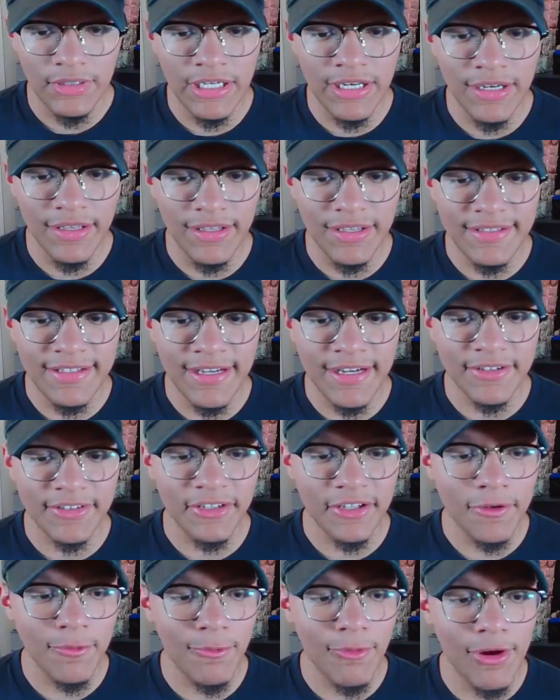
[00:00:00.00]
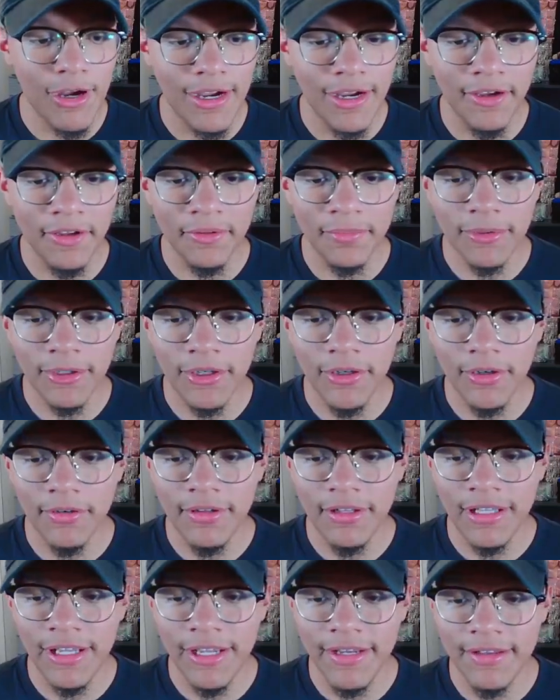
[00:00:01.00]
Nah, that's actually wild, bro.
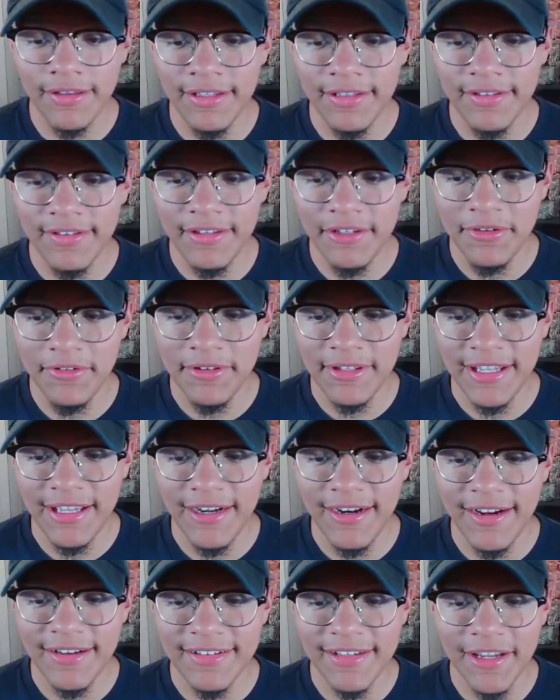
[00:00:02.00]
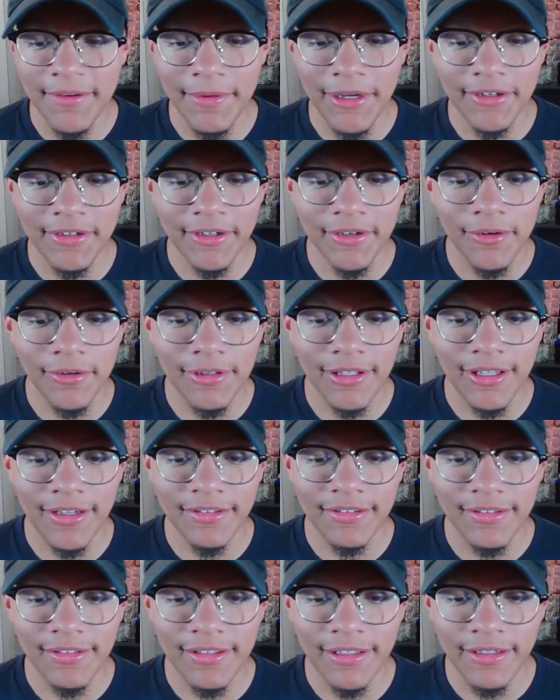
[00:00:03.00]
Like, this dude dead ass came out in goal
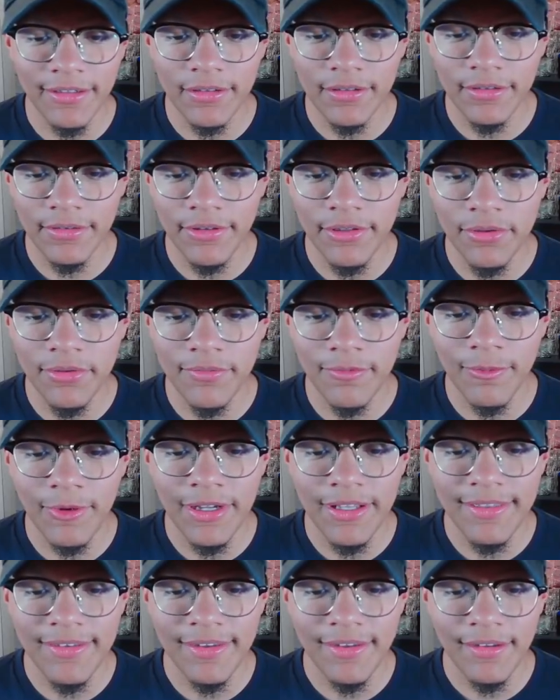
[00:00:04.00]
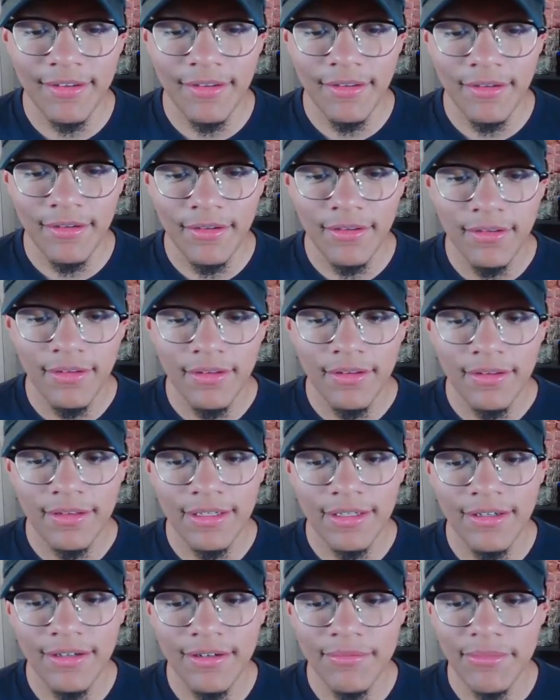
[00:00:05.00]
line. Like, dude,
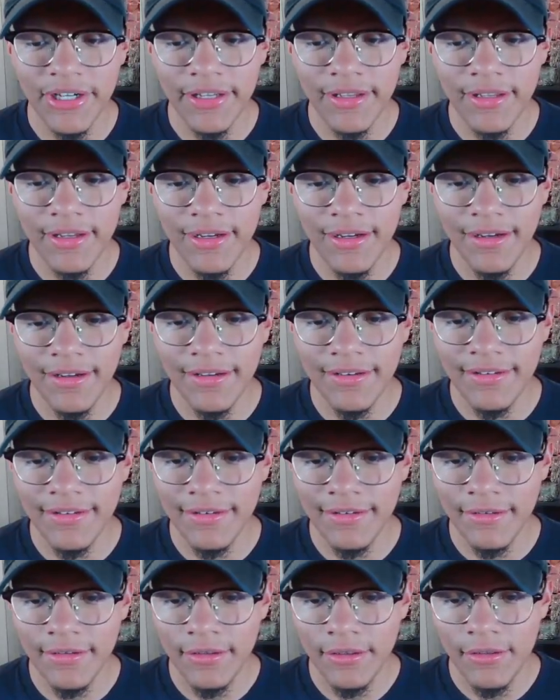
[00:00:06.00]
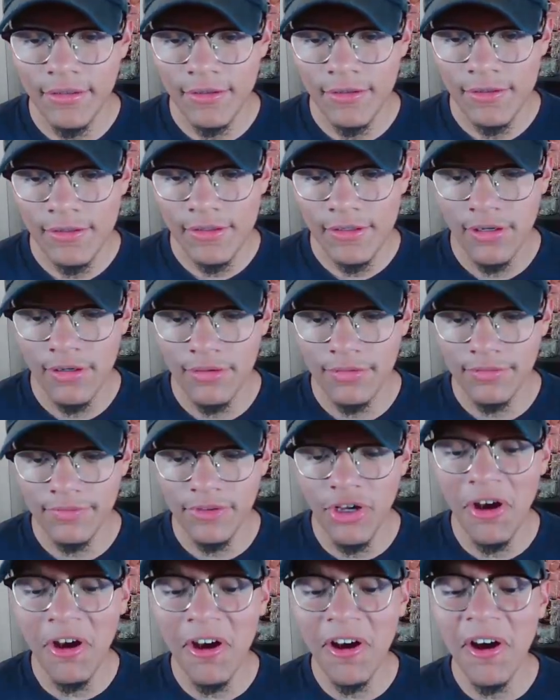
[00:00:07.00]
what? Oh, my God.
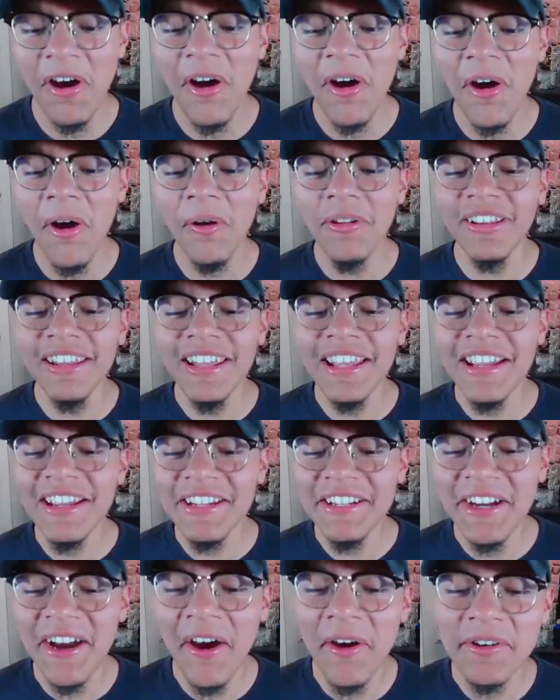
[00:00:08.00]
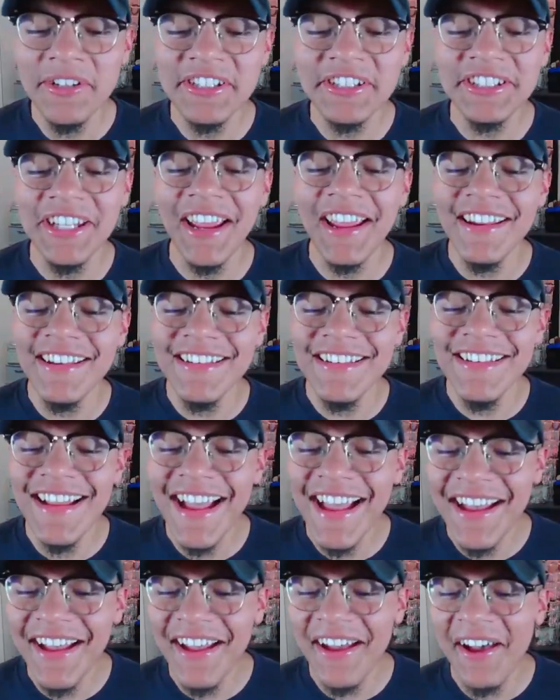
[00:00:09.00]
Oh, Leo
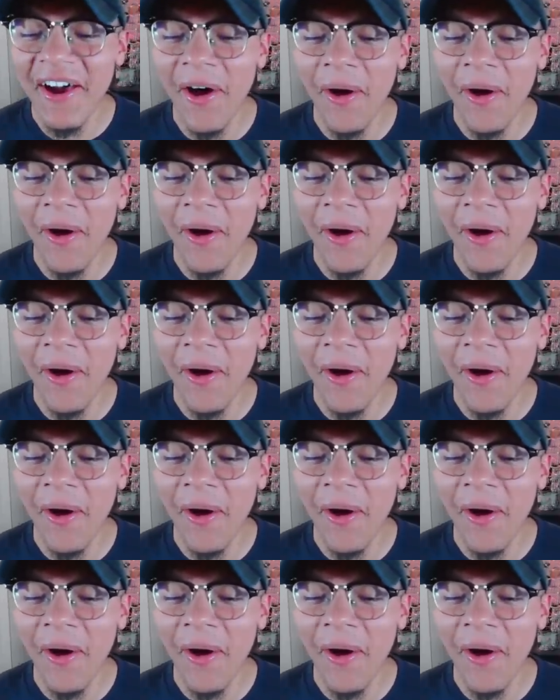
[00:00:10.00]
Chanel!